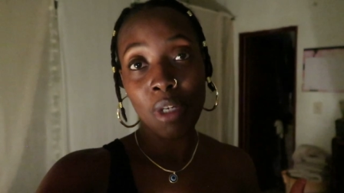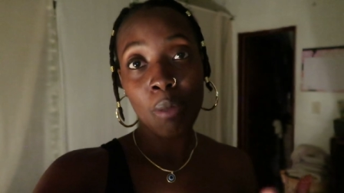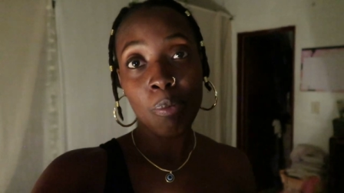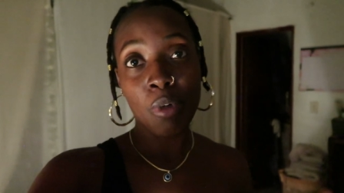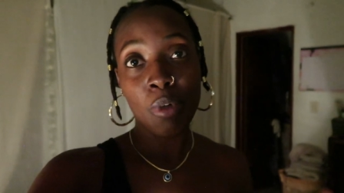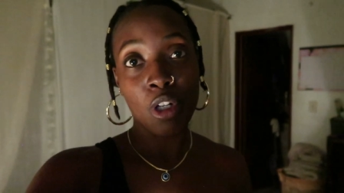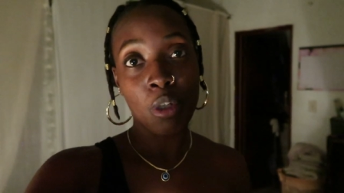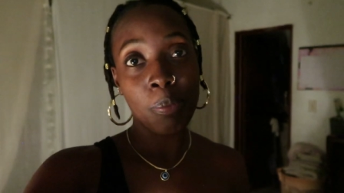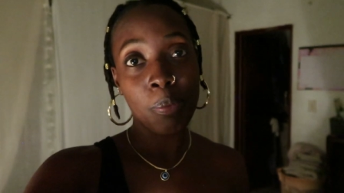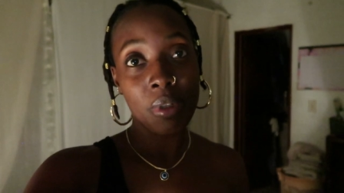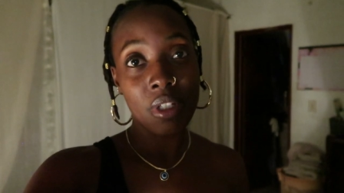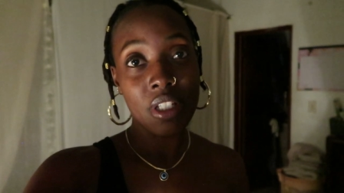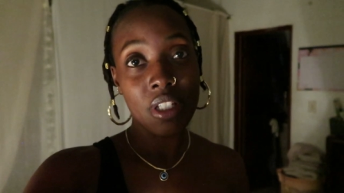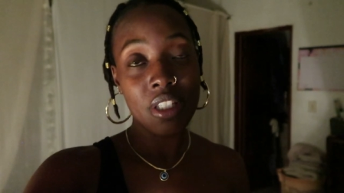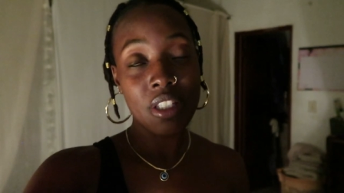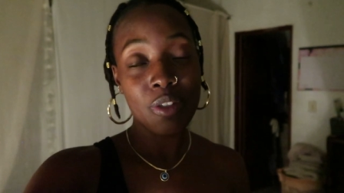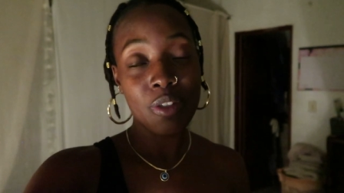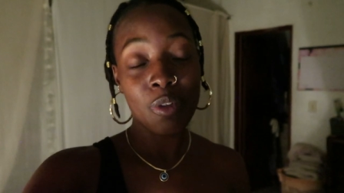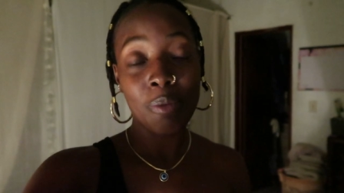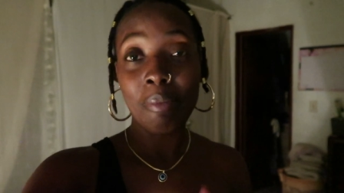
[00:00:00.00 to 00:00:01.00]
my
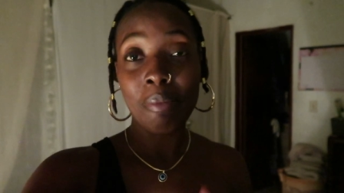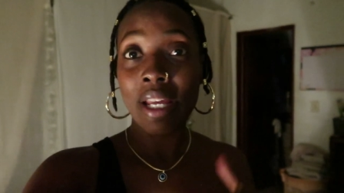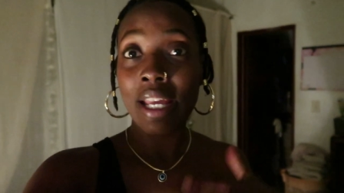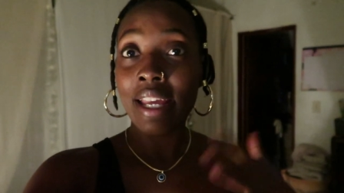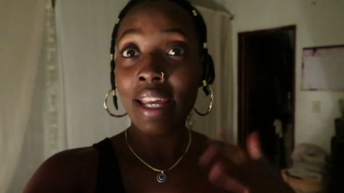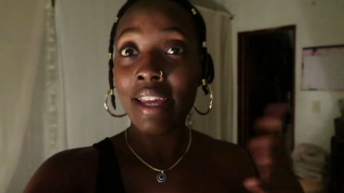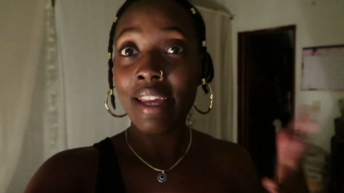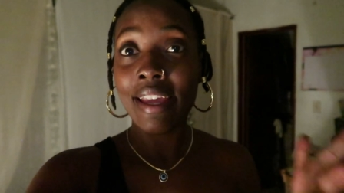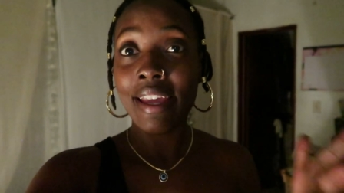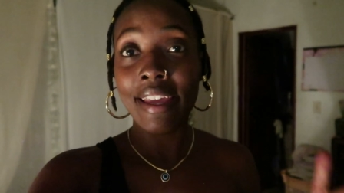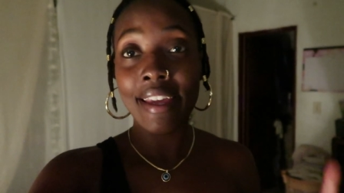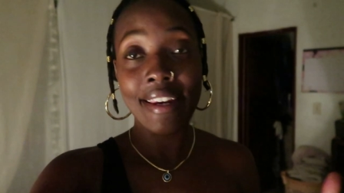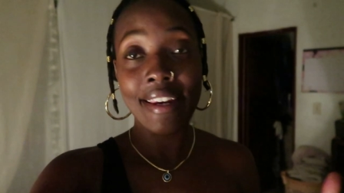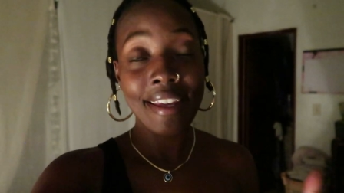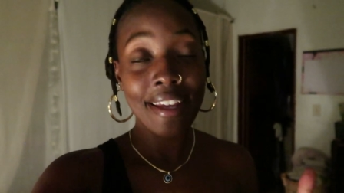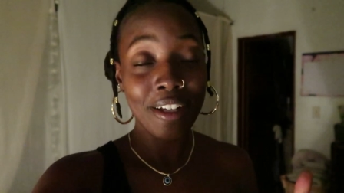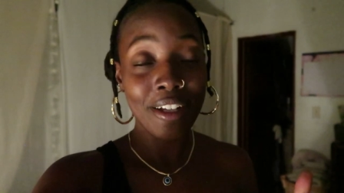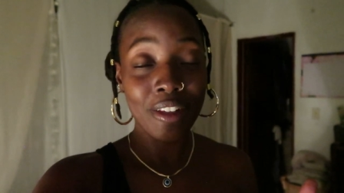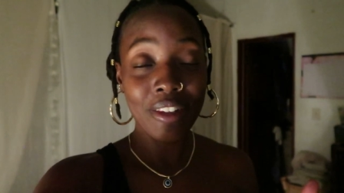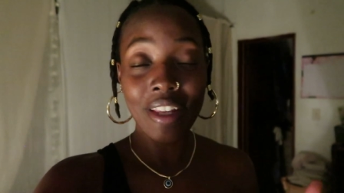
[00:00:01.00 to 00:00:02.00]
purpose with my head
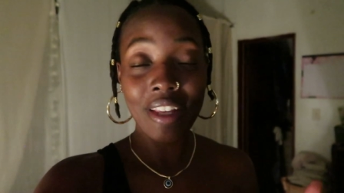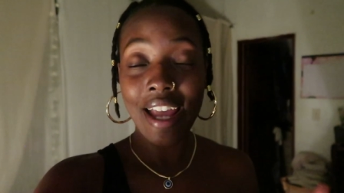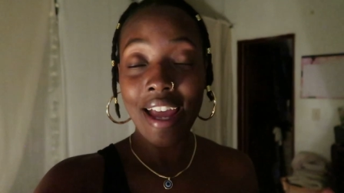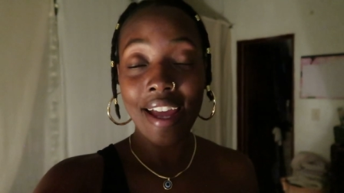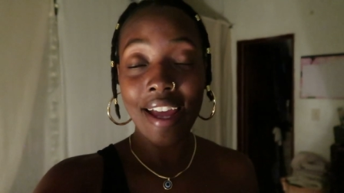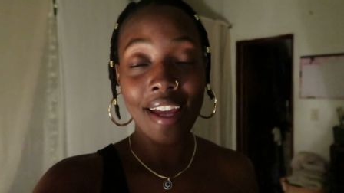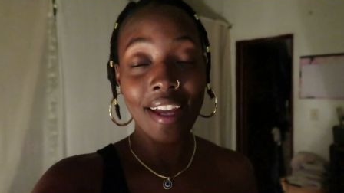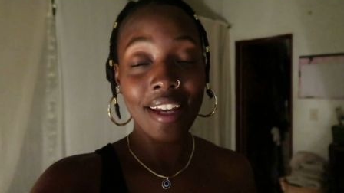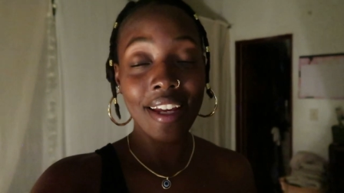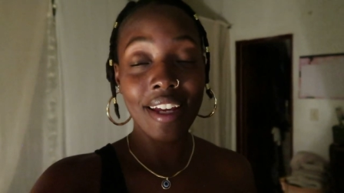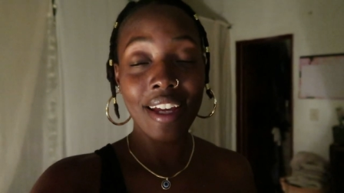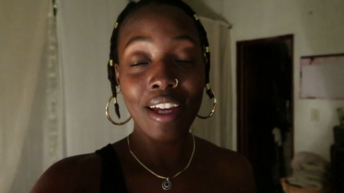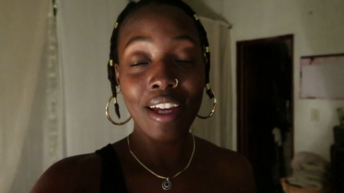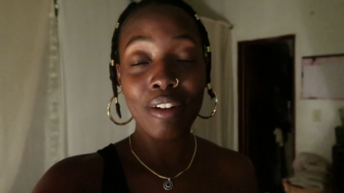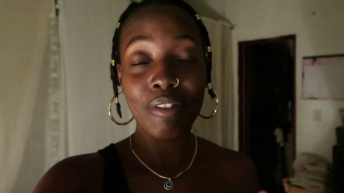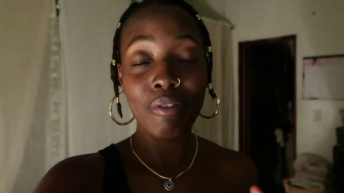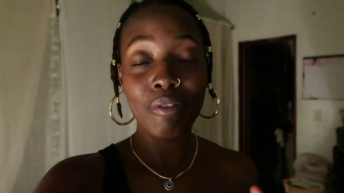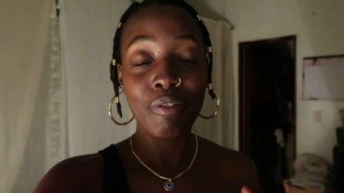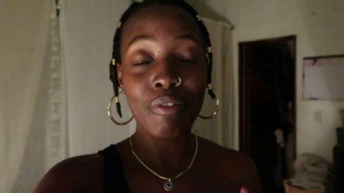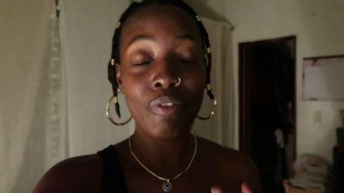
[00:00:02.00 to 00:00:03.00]
held high
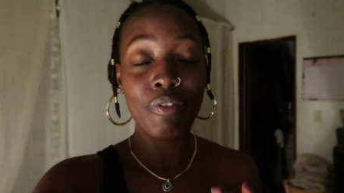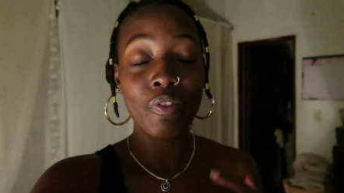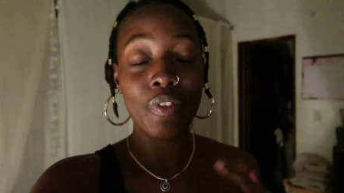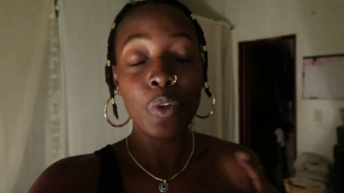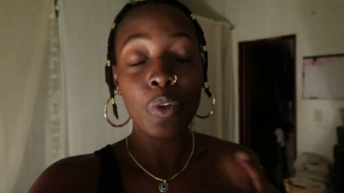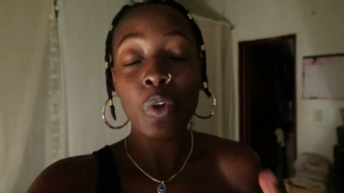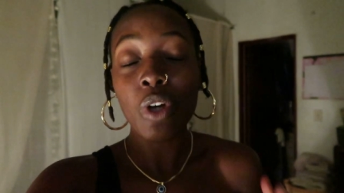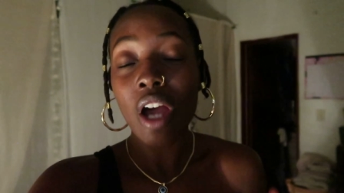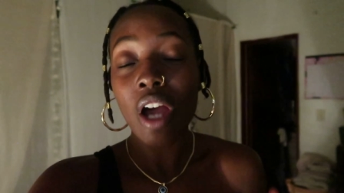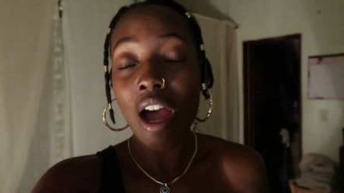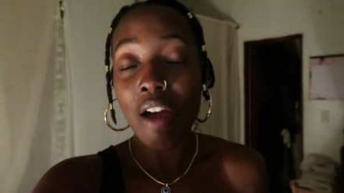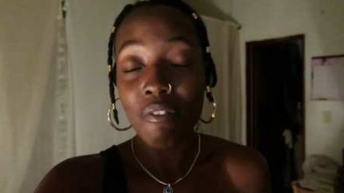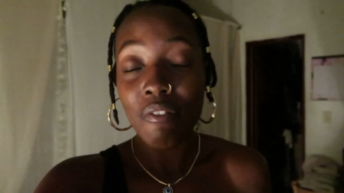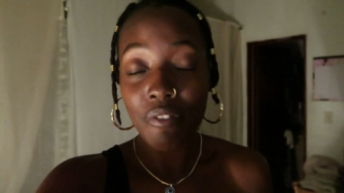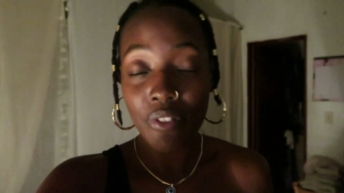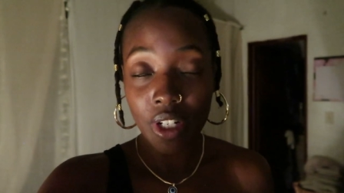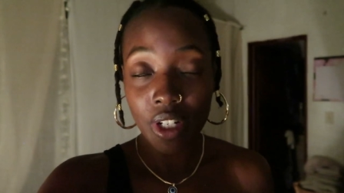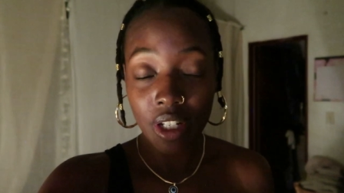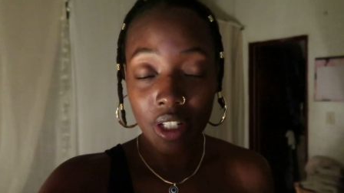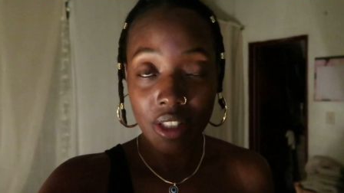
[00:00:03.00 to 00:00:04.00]
and feel
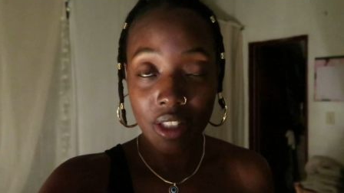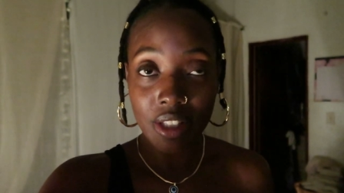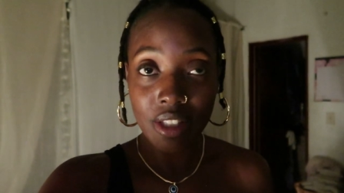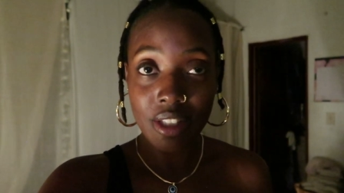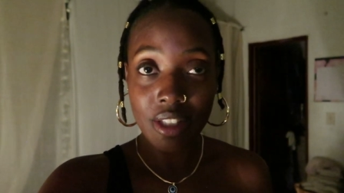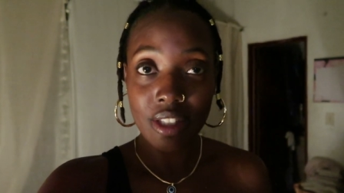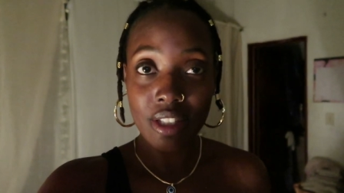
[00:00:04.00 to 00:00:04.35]
confident